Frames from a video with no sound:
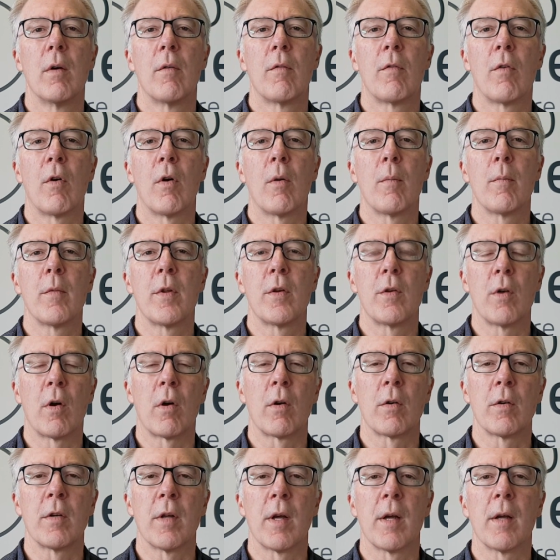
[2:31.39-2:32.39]
from the
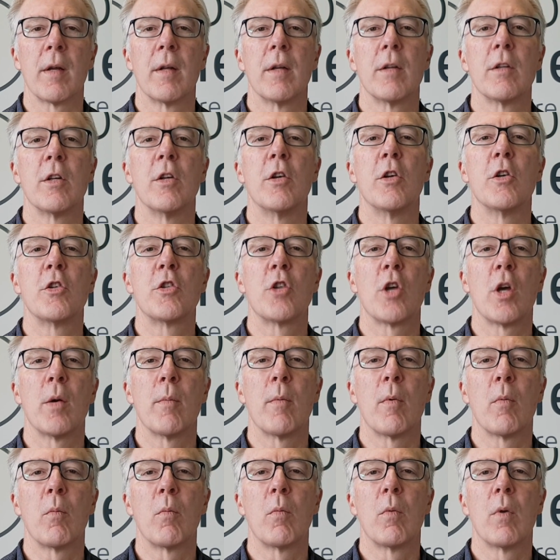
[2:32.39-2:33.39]
doctor to
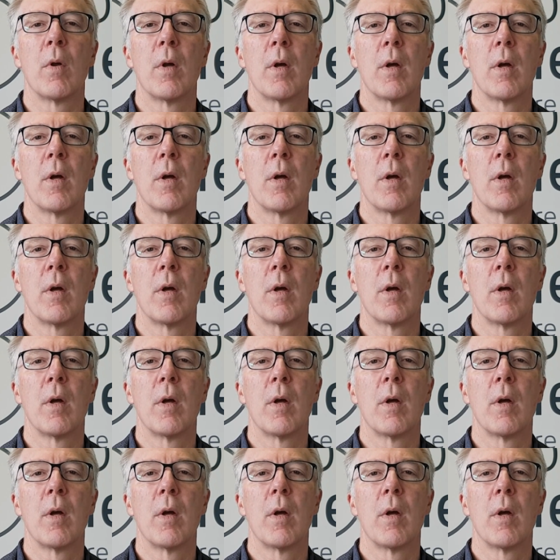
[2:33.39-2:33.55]
determine